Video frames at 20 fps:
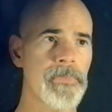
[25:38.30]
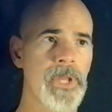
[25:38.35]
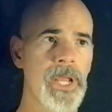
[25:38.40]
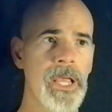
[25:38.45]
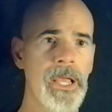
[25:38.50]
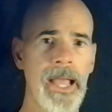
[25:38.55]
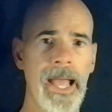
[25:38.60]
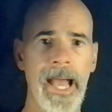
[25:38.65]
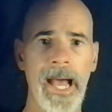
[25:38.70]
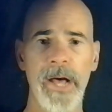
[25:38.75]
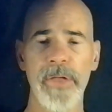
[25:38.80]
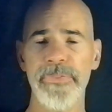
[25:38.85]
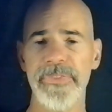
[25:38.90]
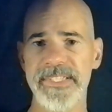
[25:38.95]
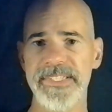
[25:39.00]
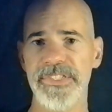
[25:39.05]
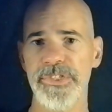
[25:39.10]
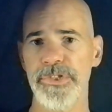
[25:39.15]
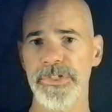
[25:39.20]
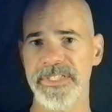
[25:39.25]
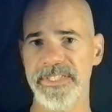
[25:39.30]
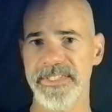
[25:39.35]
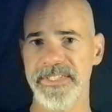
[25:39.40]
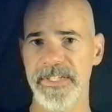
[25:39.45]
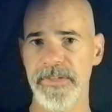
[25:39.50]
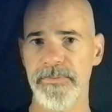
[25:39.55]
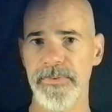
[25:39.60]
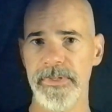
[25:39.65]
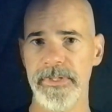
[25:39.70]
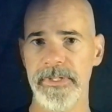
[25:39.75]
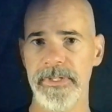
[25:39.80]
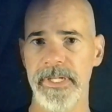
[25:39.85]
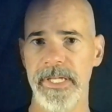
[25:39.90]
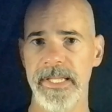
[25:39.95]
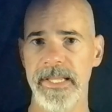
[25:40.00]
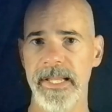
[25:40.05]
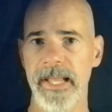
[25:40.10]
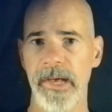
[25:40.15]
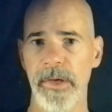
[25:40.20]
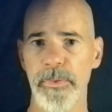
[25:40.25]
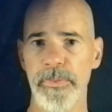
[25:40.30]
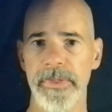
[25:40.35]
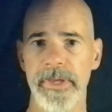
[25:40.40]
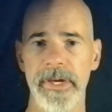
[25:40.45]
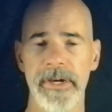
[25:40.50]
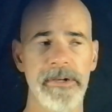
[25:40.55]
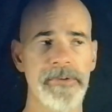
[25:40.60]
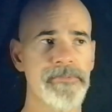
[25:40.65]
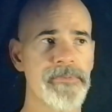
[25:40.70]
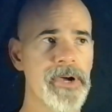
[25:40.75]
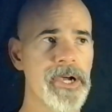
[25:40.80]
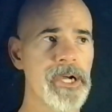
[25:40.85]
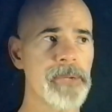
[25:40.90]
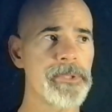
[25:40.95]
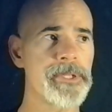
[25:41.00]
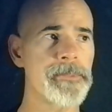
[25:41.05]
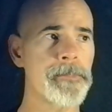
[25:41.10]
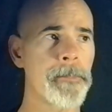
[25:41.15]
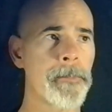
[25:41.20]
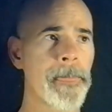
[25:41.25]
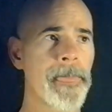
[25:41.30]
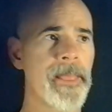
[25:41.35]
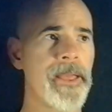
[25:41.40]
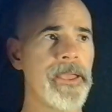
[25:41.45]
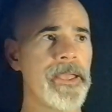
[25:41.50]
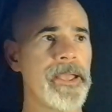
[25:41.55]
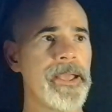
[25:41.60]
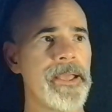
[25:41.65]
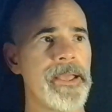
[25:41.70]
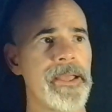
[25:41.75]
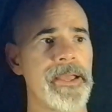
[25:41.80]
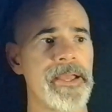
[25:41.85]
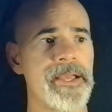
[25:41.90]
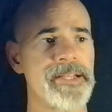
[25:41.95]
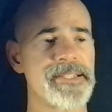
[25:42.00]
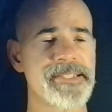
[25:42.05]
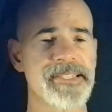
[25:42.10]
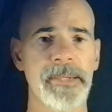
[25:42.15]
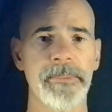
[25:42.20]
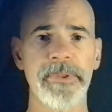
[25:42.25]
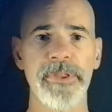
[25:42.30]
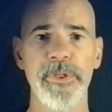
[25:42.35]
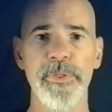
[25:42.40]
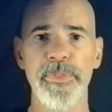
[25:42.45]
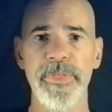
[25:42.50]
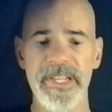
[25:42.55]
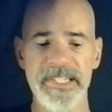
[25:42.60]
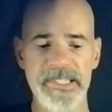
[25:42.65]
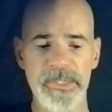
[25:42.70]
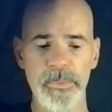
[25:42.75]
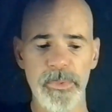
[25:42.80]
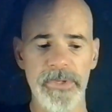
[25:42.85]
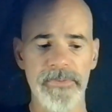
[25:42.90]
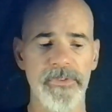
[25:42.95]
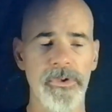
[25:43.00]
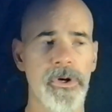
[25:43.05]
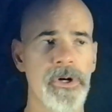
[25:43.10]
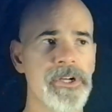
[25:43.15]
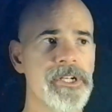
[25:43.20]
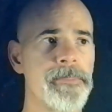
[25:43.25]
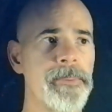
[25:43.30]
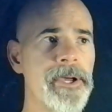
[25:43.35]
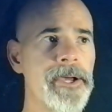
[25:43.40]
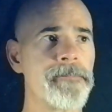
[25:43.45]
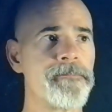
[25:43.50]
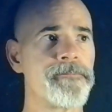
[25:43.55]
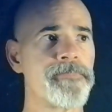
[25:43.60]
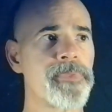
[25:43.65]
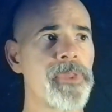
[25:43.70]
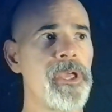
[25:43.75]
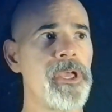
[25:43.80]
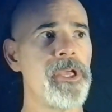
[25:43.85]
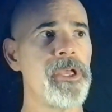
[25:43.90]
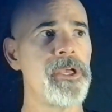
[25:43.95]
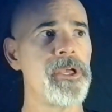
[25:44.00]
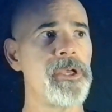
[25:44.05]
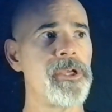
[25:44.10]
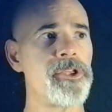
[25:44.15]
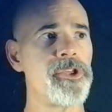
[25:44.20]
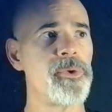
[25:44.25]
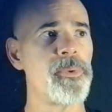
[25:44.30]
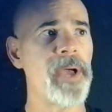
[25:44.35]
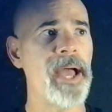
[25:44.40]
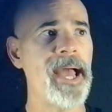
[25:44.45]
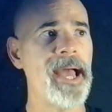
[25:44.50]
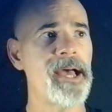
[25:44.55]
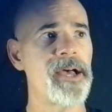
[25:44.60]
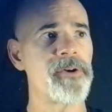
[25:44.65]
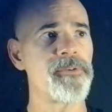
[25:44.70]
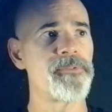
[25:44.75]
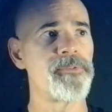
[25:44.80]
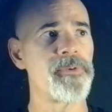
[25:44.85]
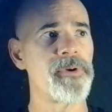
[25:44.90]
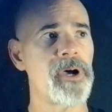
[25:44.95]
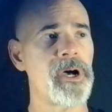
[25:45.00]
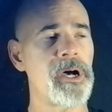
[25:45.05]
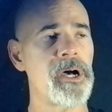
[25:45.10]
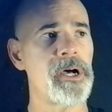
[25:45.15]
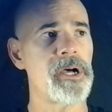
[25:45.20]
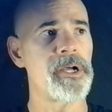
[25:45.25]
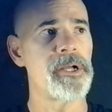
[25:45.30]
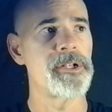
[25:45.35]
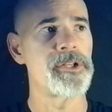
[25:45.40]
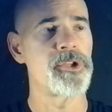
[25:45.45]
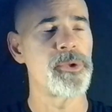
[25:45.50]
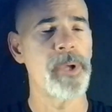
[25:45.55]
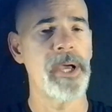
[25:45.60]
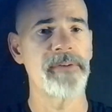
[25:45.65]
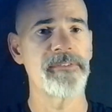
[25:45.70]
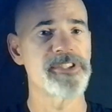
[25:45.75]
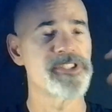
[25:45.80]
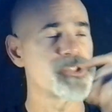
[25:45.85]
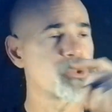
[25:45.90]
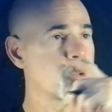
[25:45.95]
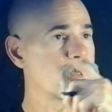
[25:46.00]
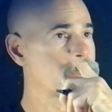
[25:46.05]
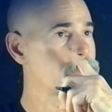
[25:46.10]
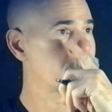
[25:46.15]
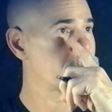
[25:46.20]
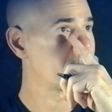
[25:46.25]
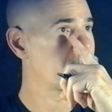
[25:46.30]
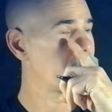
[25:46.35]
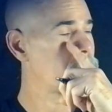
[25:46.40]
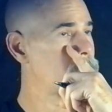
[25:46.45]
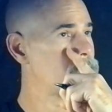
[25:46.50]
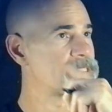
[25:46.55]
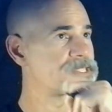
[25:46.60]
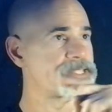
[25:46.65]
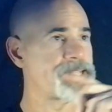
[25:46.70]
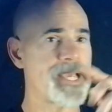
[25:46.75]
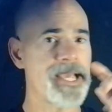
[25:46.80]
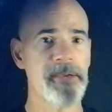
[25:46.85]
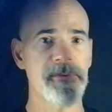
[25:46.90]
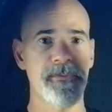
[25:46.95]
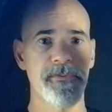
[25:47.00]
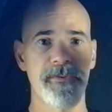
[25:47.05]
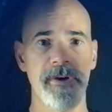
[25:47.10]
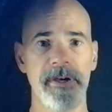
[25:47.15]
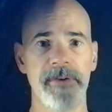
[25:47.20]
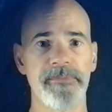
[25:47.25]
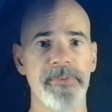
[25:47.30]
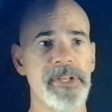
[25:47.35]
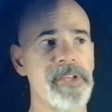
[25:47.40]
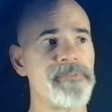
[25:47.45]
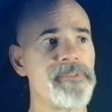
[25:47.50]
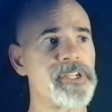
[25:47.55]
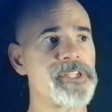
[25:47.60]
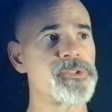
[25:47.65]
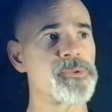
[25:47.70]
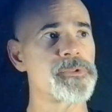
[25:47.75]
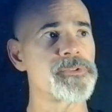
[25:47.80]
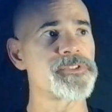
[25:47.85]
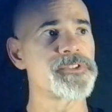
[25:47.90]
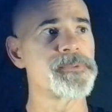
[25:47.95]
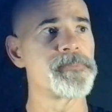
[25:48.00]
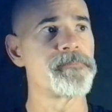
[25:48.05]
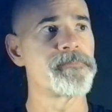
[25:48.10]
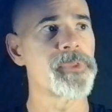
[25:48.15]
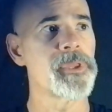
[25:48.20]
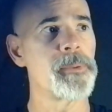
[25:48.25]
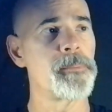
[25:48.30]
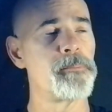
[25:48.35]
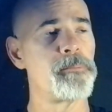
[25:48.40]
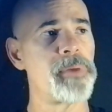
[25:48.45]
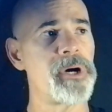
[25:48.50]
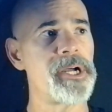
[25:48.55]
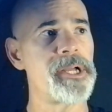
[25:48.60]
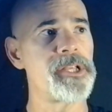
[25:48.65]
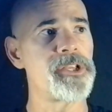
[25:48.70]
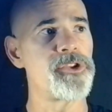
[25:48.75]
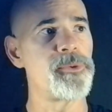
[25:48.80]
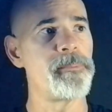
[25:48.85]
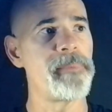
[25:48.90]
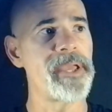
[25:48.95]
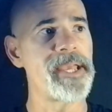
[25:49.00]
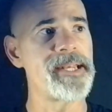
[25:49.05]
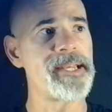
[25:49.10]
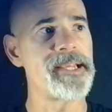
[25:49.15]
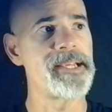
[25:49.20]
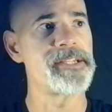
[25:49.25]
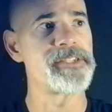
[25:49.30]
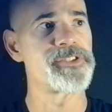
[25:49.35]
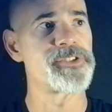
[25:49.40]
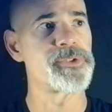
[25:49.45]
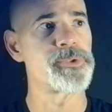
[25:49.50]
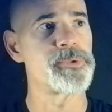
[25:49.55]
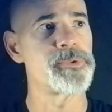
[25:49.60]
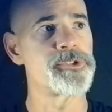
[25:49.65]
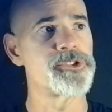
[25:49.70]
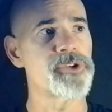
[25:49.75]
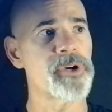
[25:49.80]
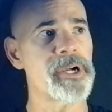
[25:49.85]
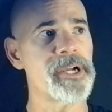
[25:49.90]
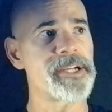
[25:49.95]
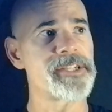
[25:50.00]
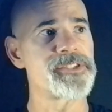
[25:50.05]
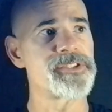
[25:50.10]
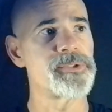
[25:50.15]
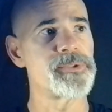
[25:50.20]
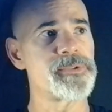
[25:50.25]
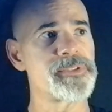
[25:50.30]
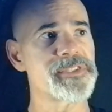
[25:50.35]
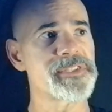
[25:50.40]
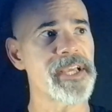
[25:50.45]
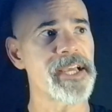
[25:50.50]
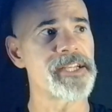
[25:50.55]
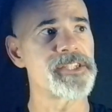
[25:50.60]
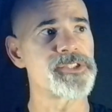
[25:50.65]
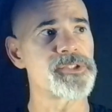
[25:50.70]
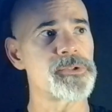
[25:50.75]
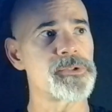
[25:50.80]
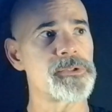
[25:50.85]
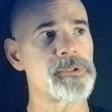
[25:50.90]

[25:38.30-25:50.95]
How this looks different in the healthcare environment is some of the things that we've talked about. You have a shorter staff of individuals, but you may need to try to schedule